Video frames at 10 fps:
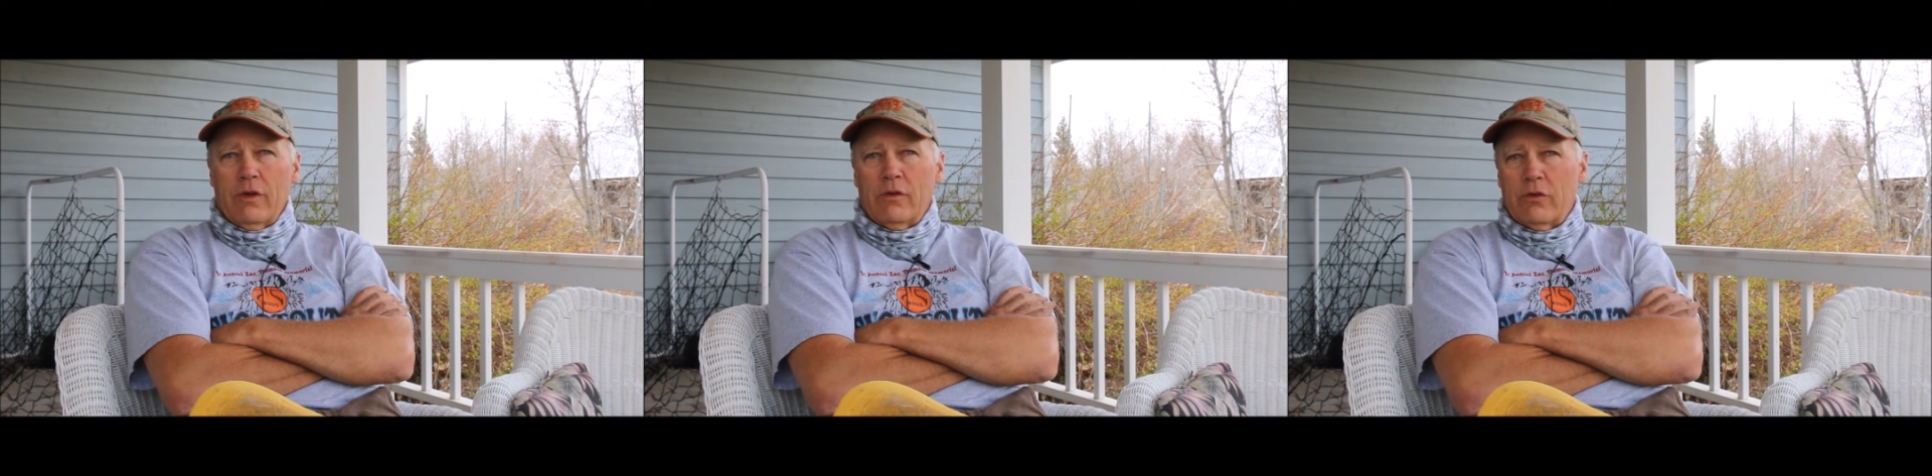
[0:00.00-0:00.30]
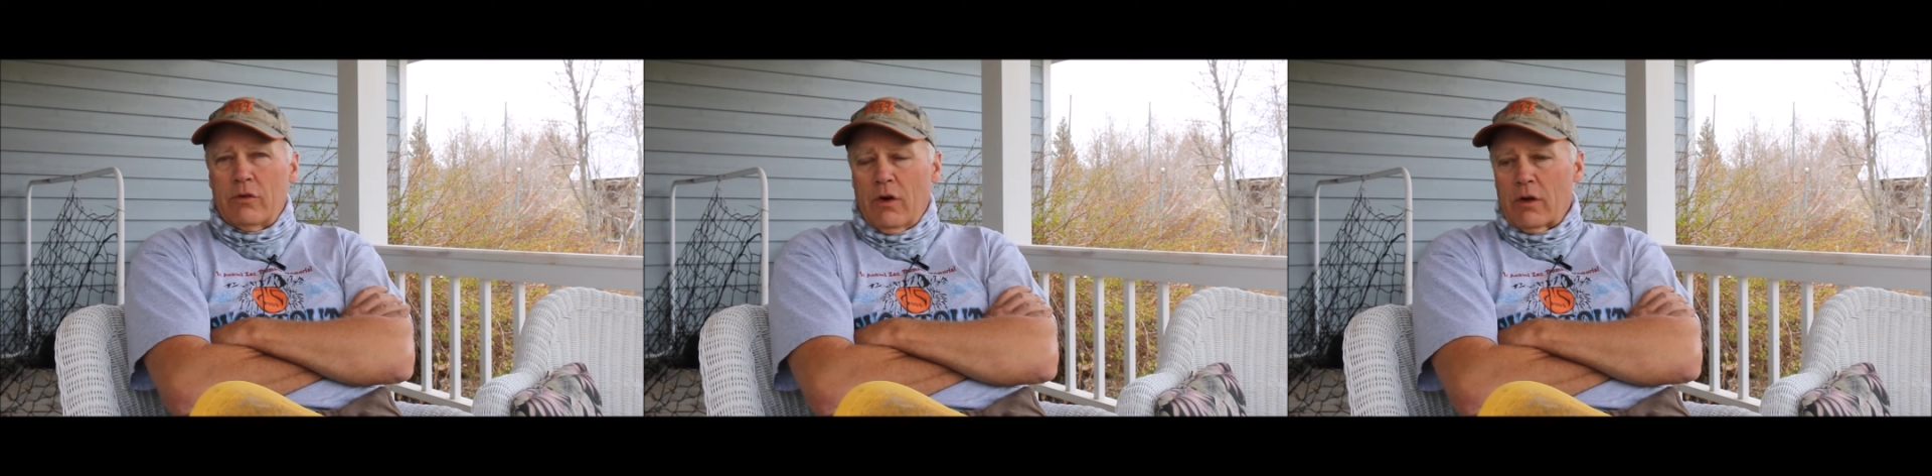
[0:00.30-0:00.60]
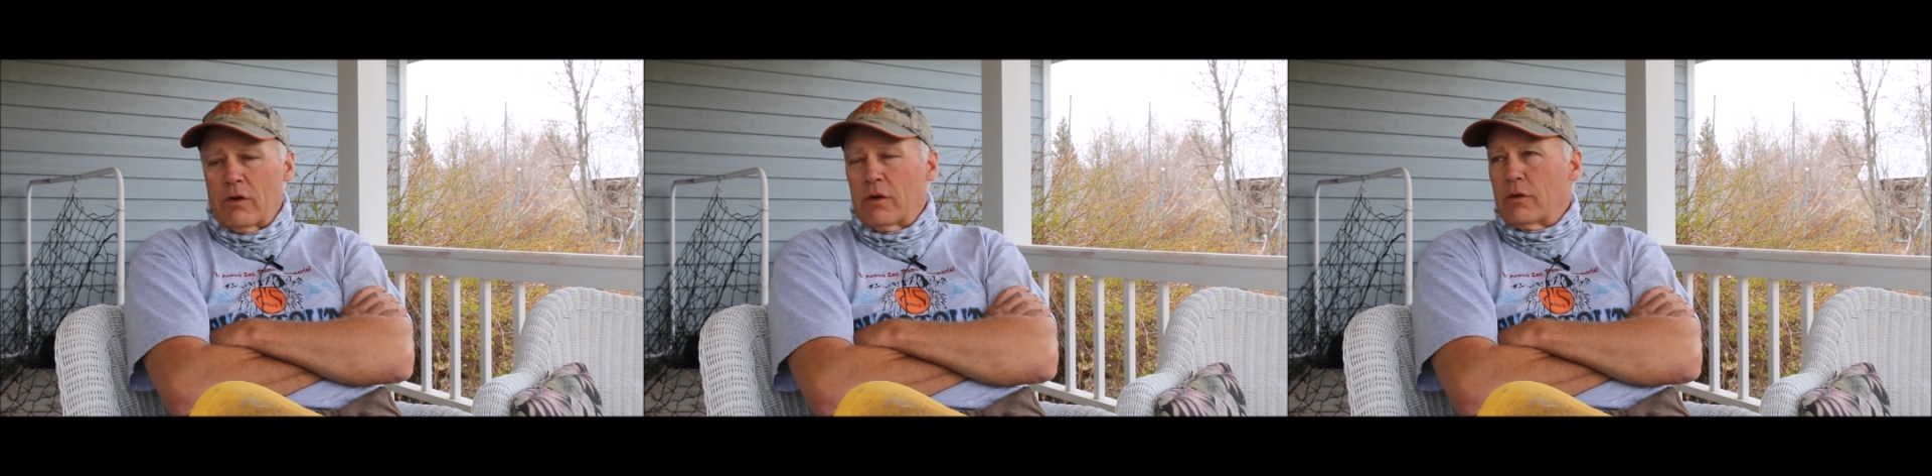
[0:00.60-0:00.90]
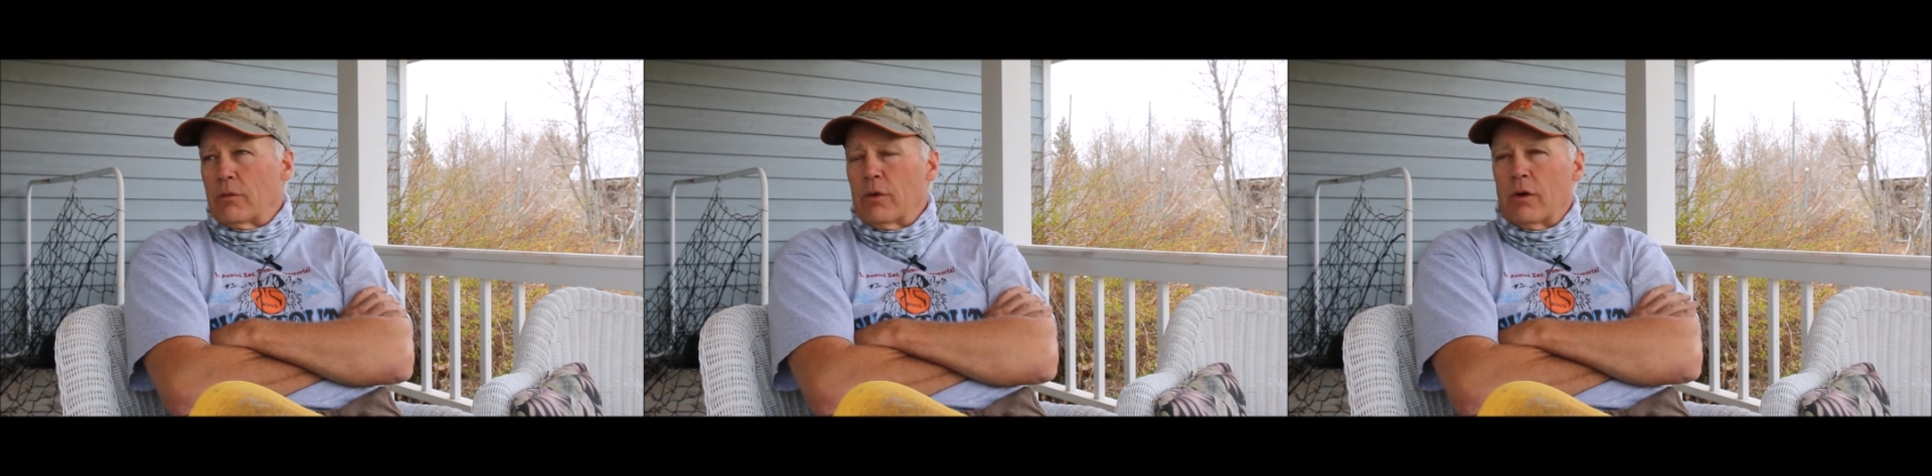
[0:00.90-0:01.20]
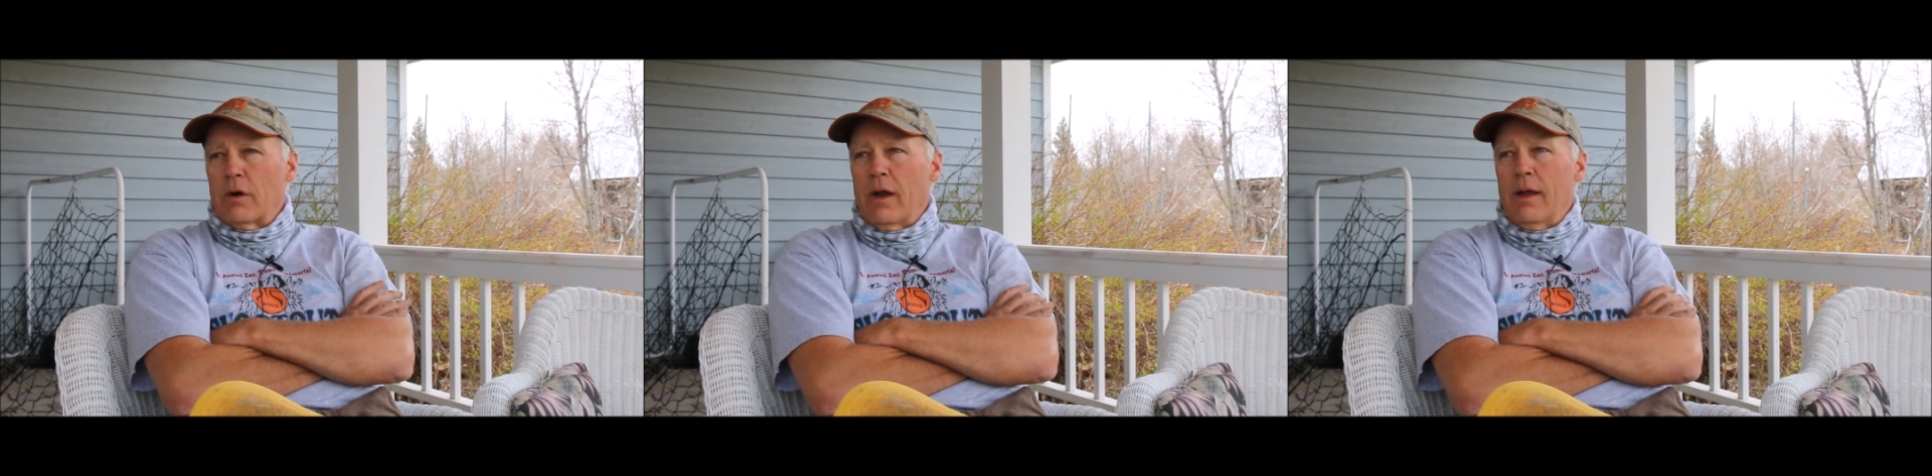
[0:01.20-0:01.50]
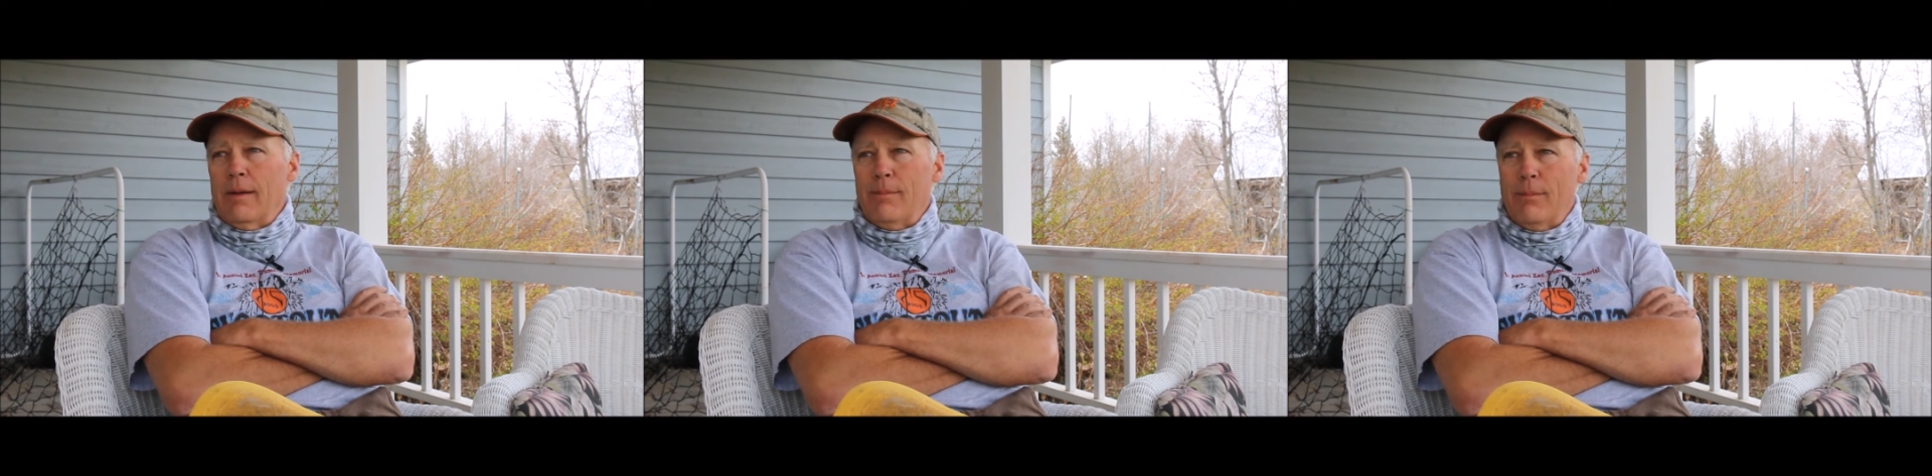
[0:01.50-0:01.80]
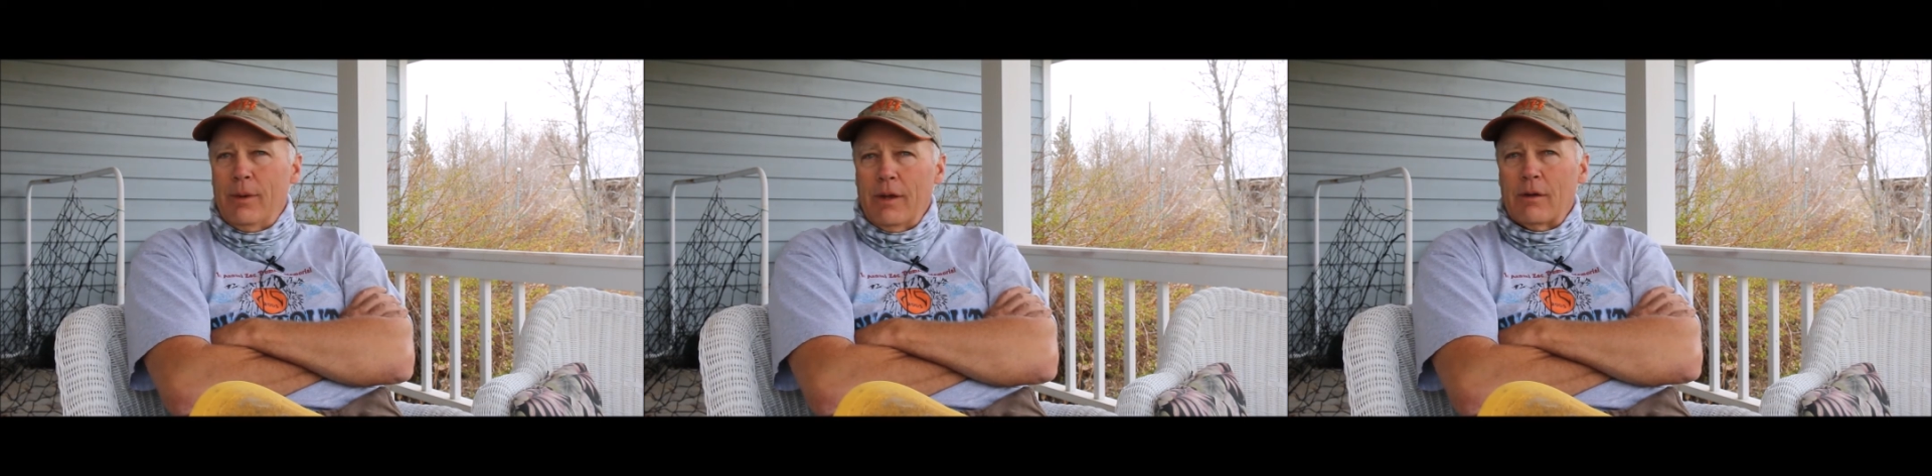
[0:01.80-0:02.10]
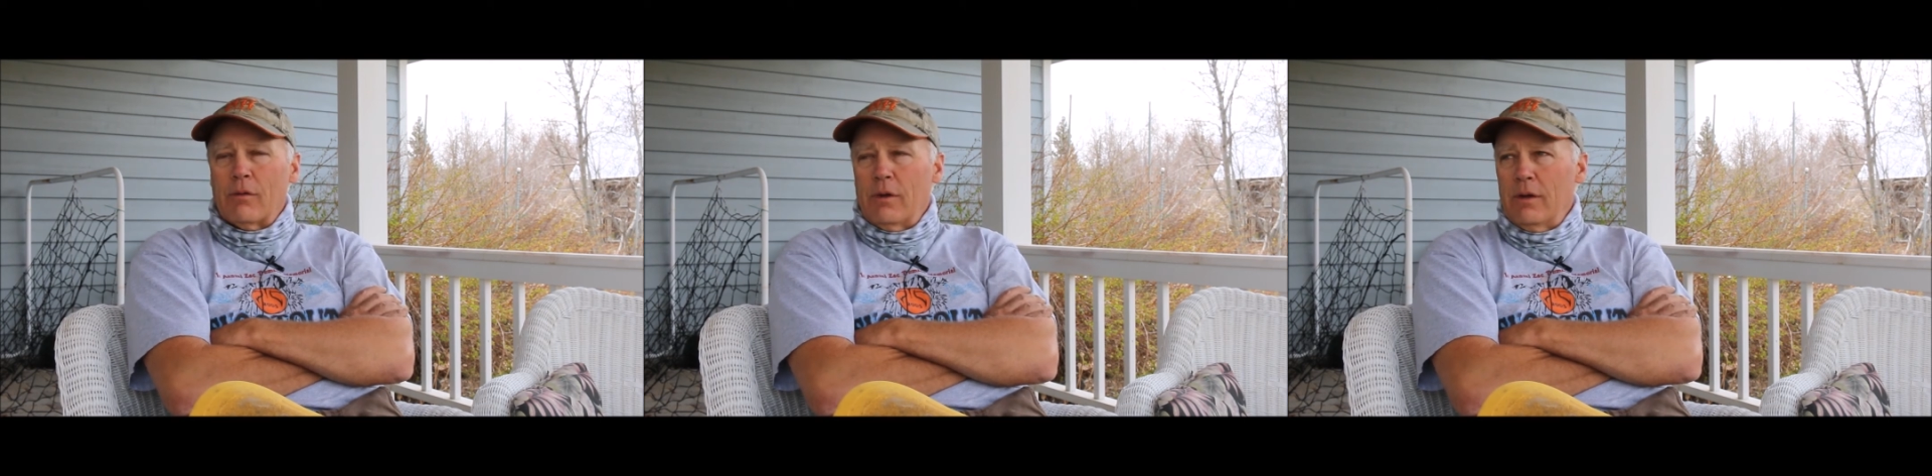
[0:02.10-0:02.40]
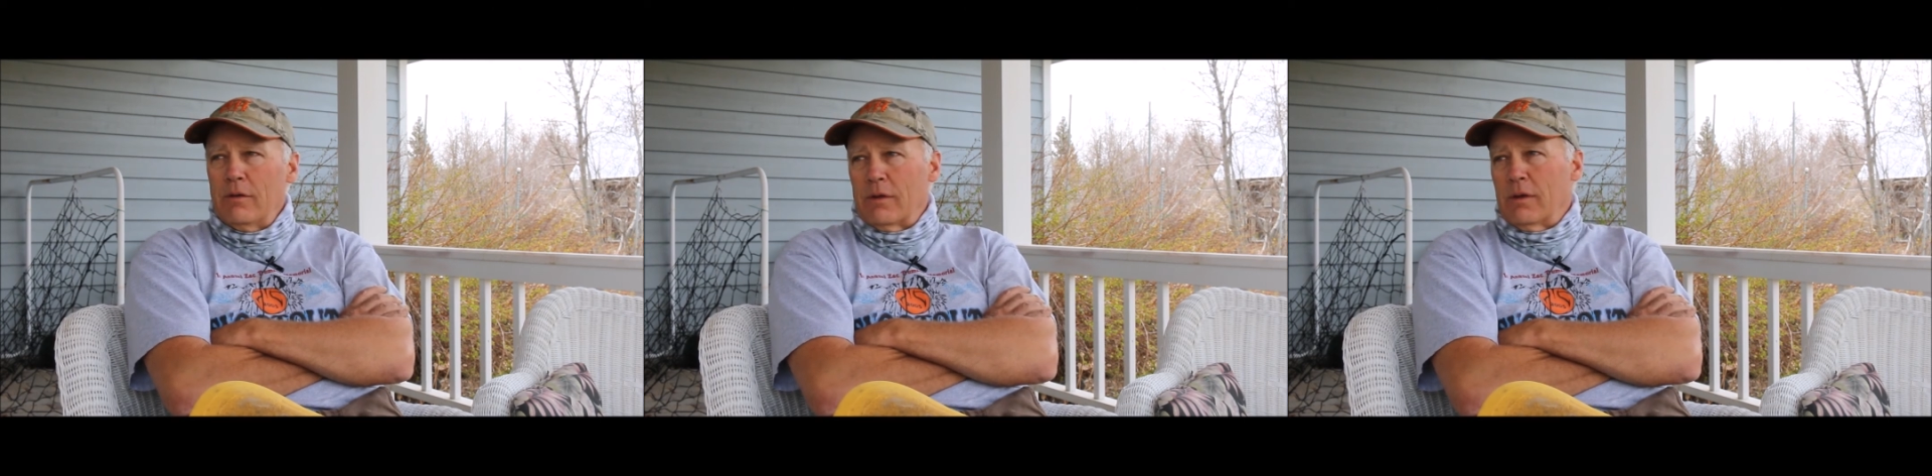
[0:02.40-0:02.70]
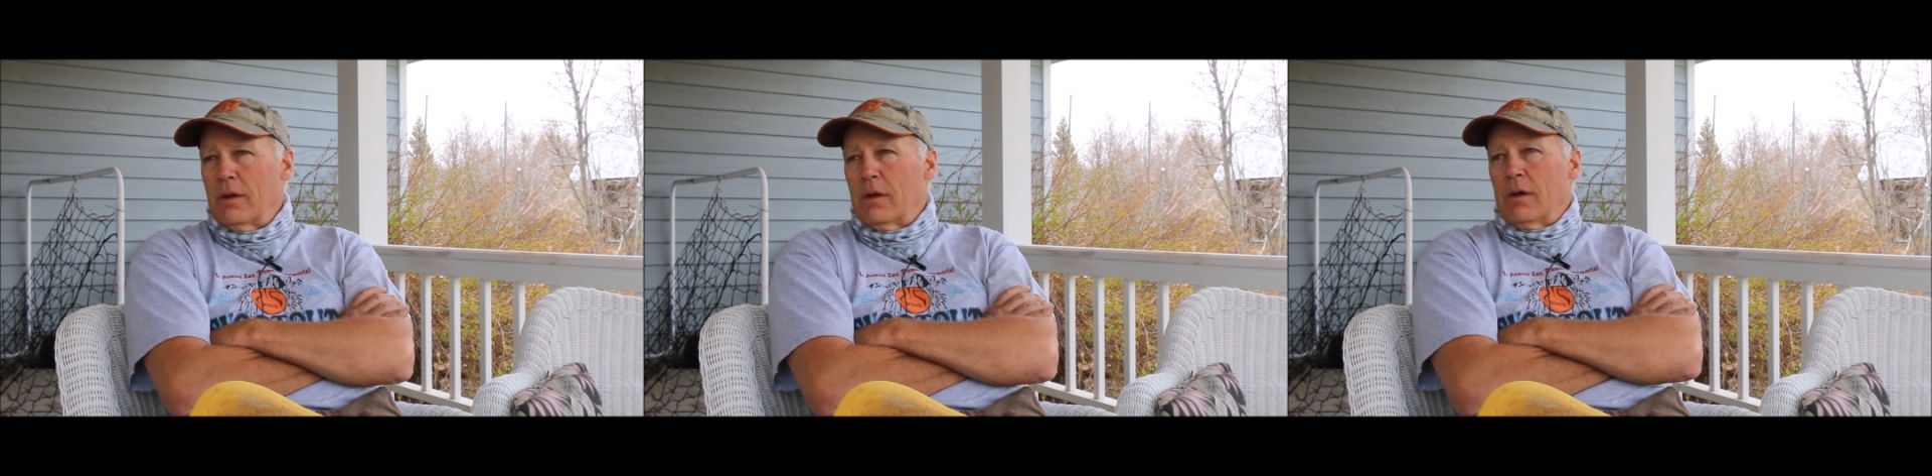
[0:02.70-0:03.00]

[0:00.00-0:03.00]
instructors were a big reason